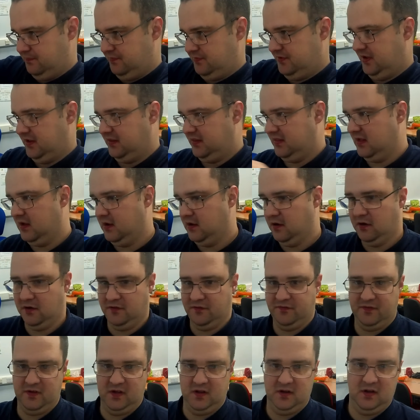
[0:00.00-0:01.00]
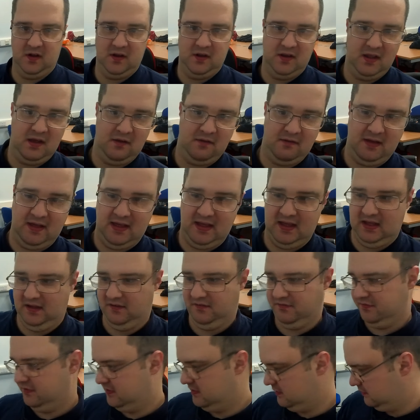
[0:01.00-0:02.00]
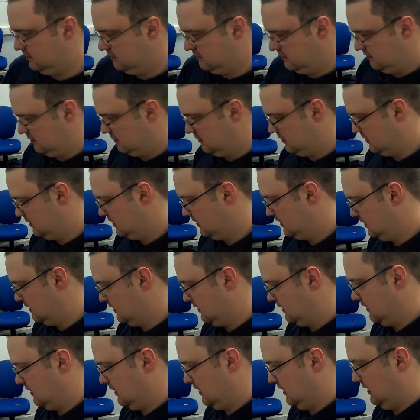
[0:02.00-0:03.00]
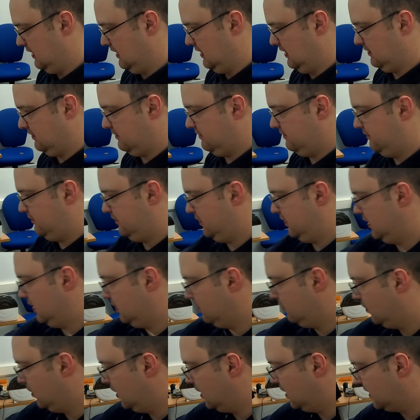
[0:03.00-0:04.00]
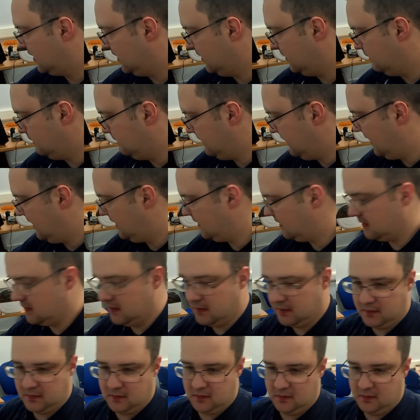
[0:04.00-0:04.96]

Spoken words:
Take that off, and I now have a fully working Mac.